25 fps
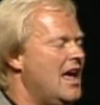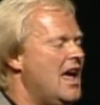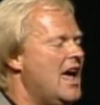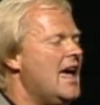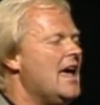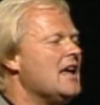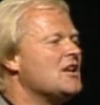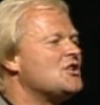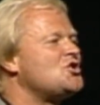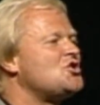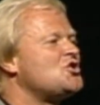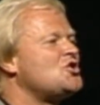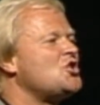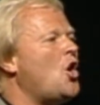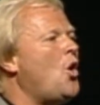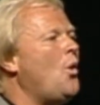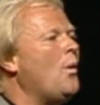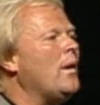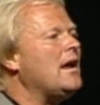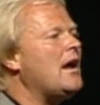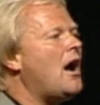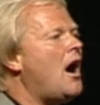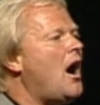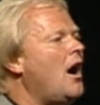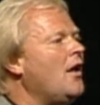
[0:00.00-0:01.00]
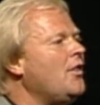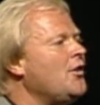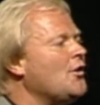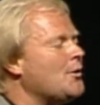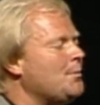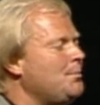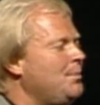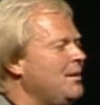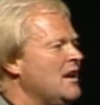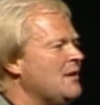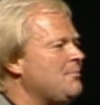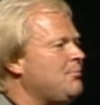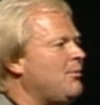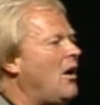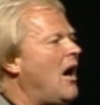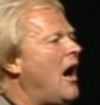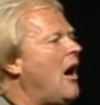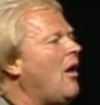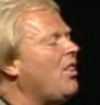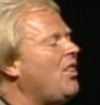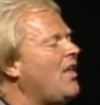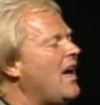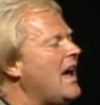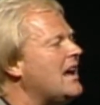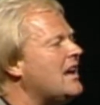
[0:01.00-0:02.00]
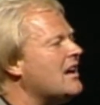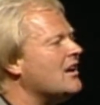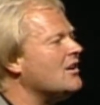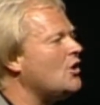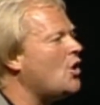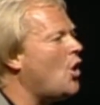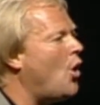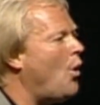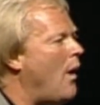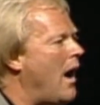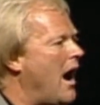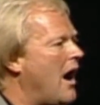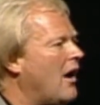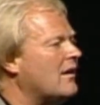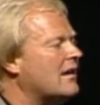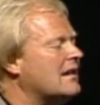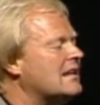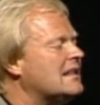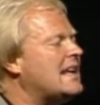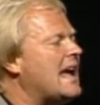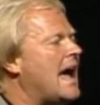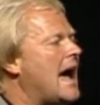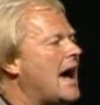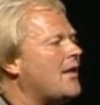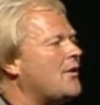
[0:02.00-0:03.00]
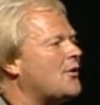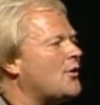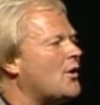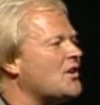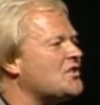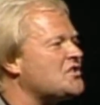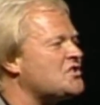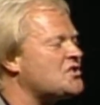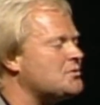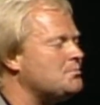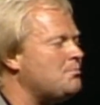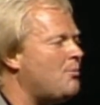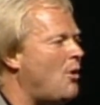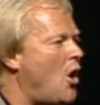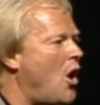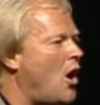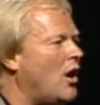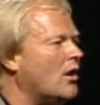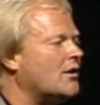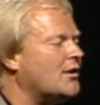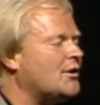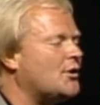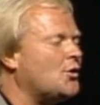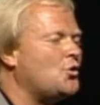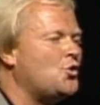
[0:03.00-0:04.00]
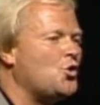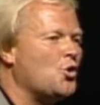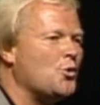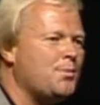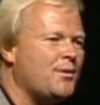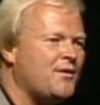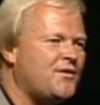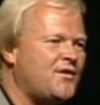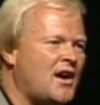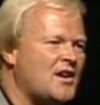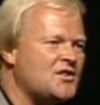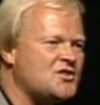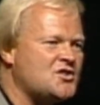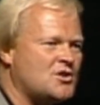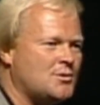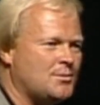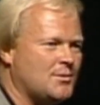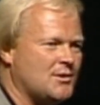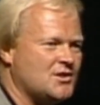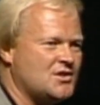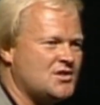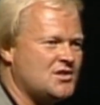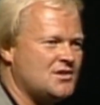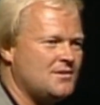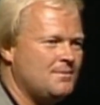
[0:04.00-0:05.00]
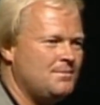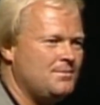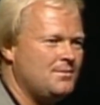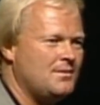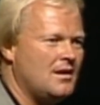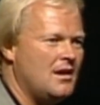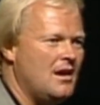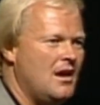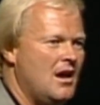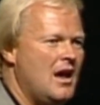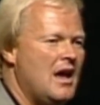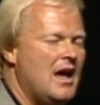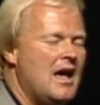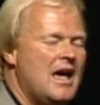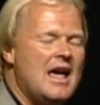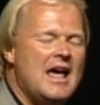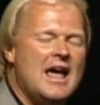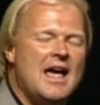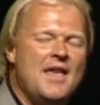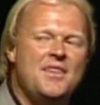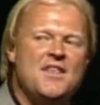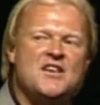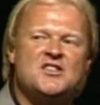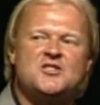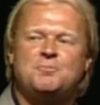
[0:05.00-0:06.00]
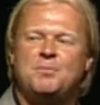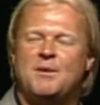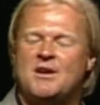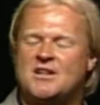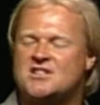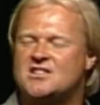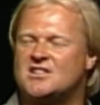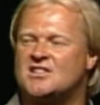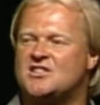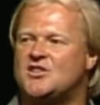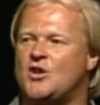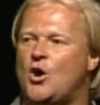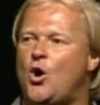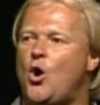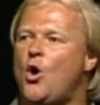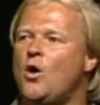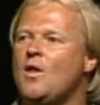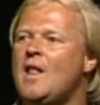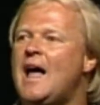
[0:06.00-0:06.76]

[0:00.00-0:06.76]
is showing other people how they can go out and gather a small little group of customers. In this business, the whole